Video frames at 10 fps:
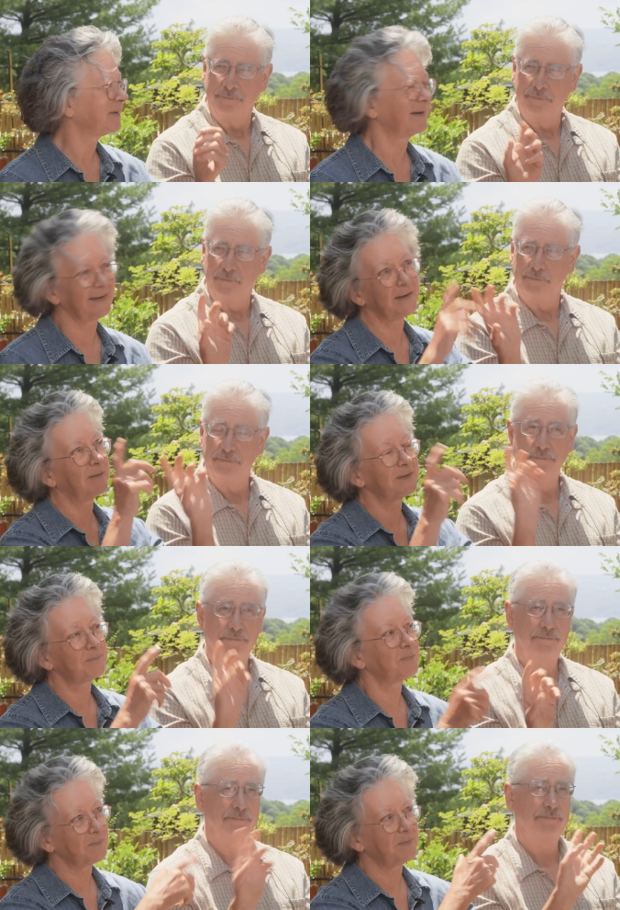Speaker 1: and I, I
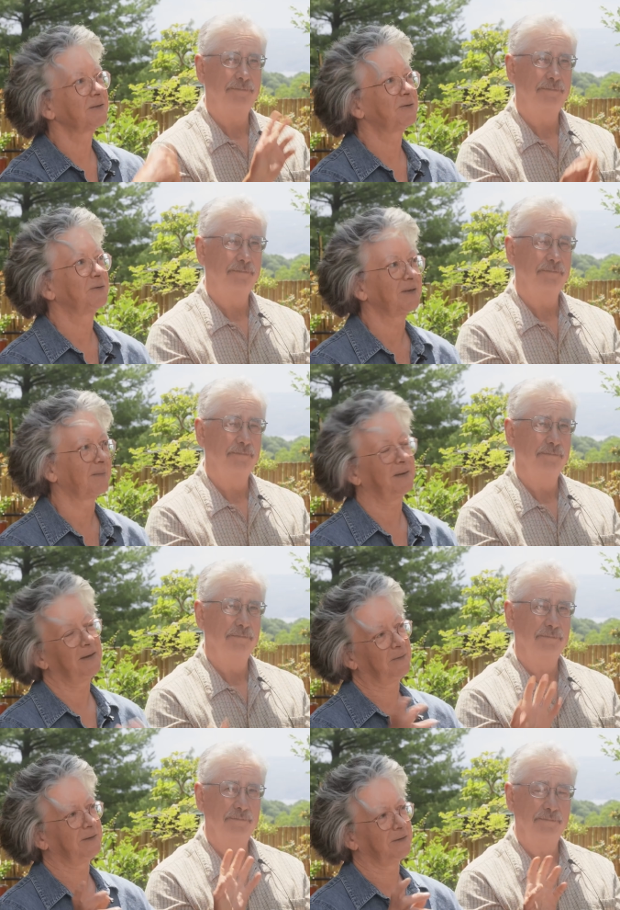would put pictures up,
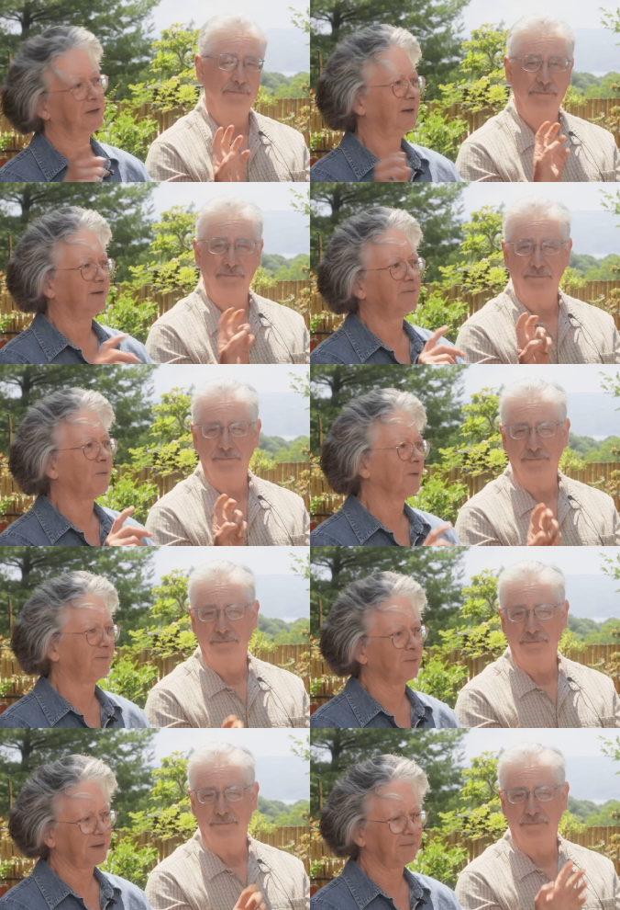you know, it's
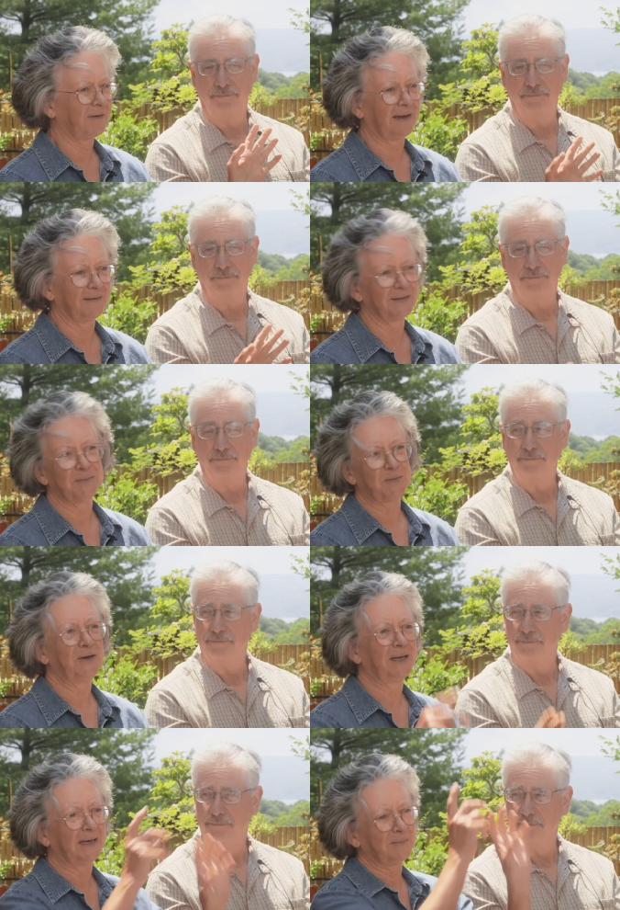4:45 in the
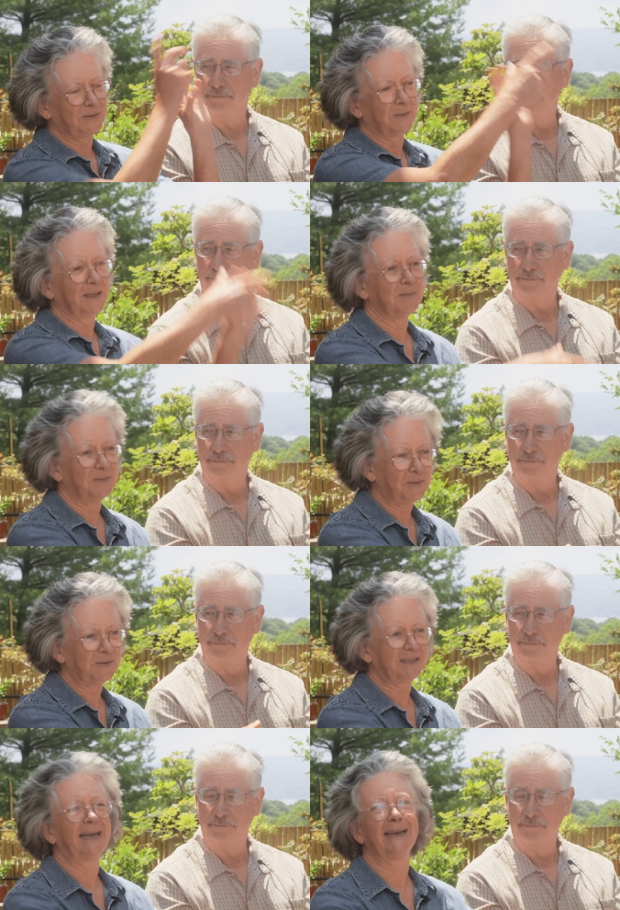morning, and I'm showing the
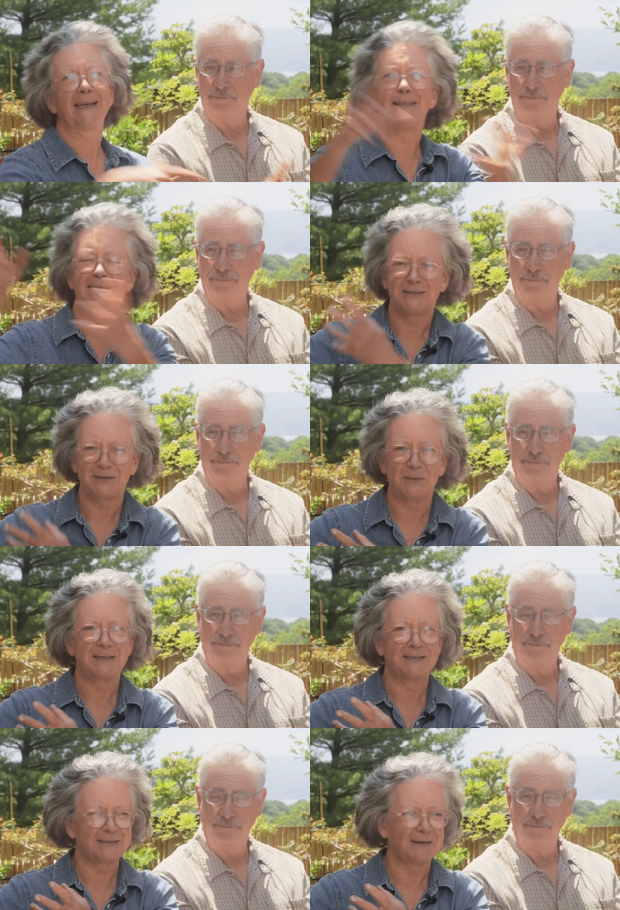moon setting, and then
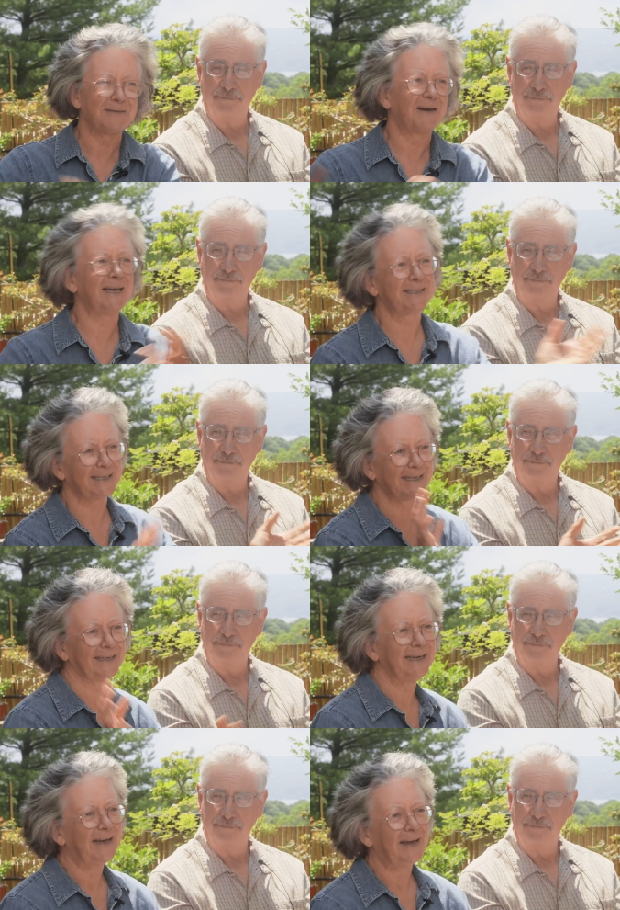showing the sun
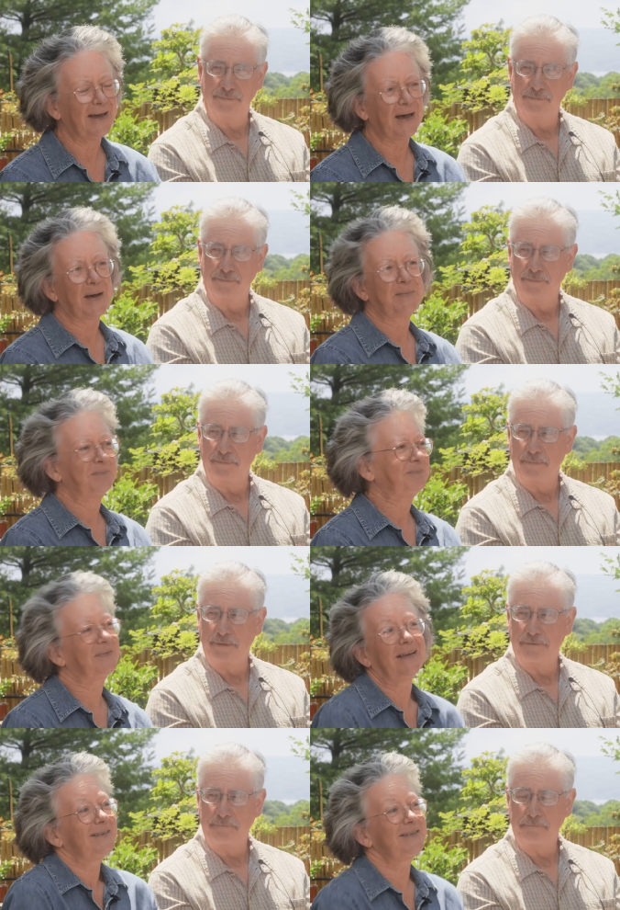rising, and um,
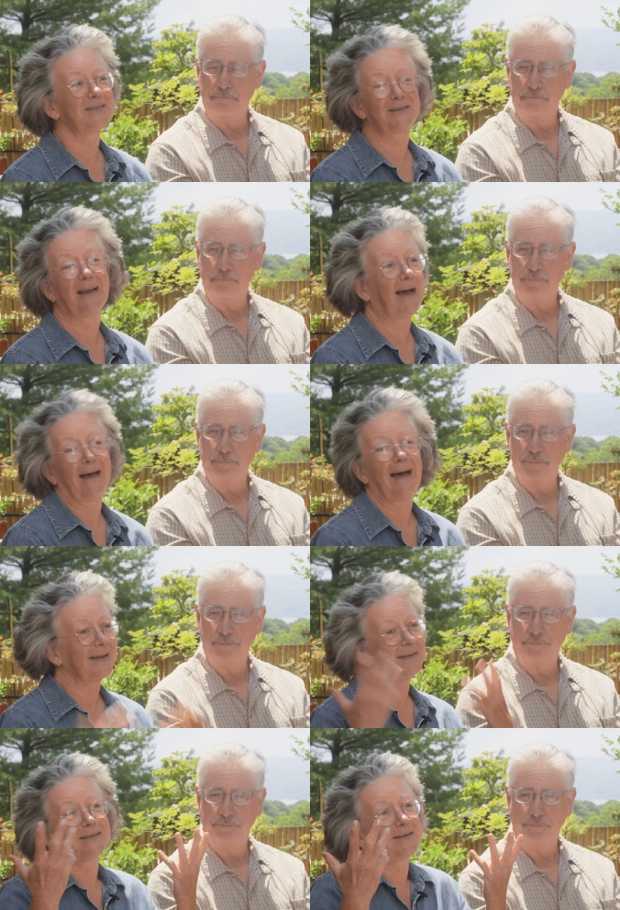and just
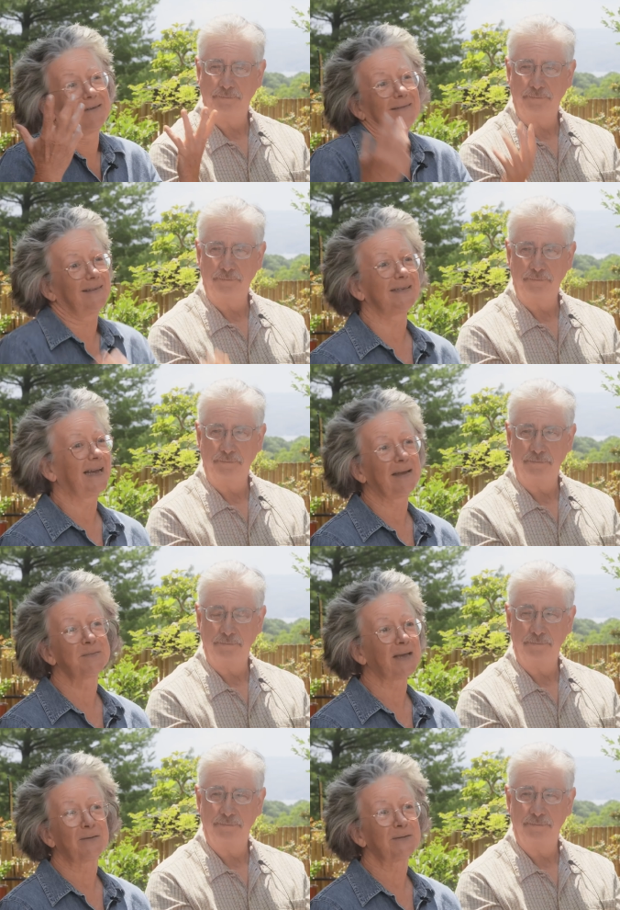I just the
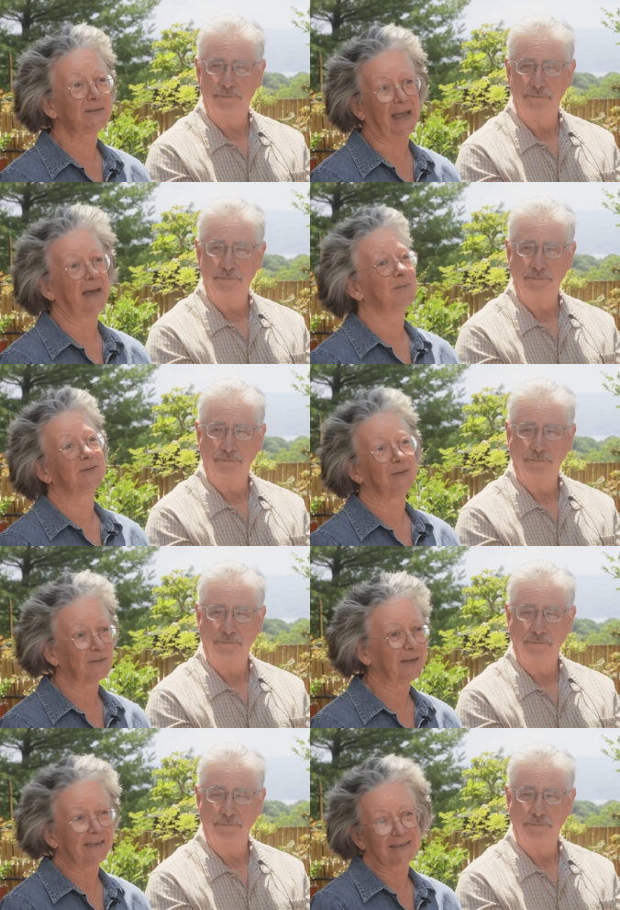times I was
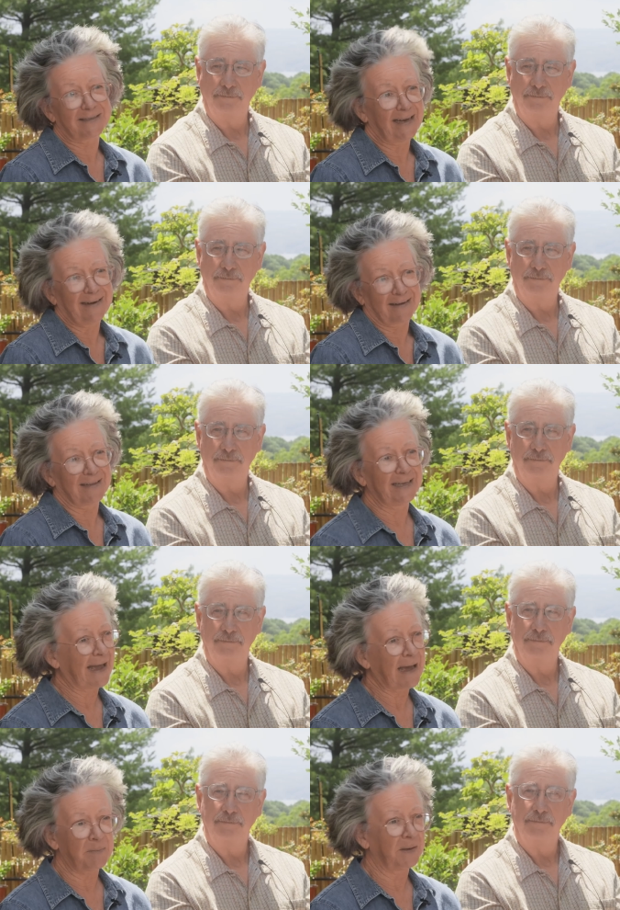absolutely ecstatically
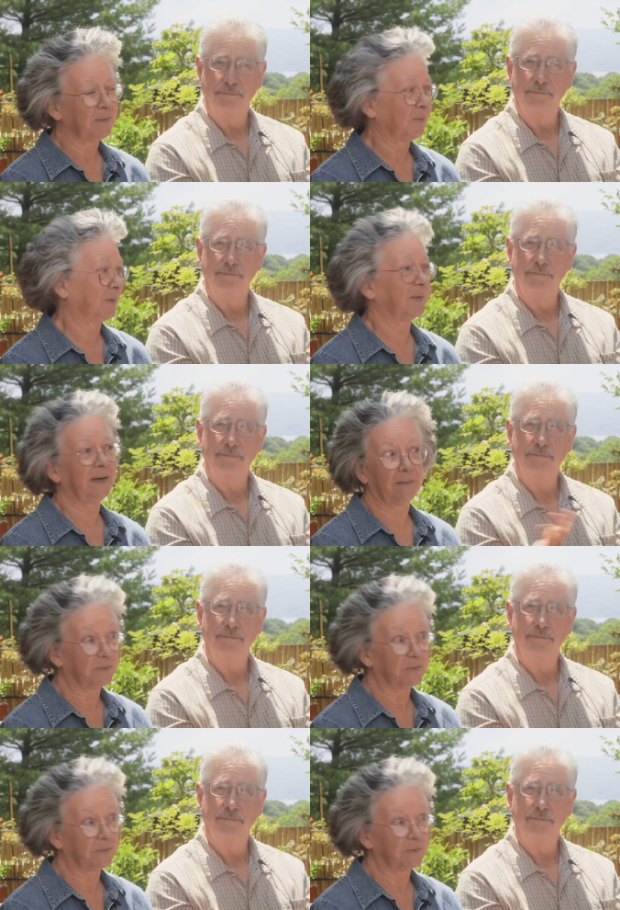happy were when I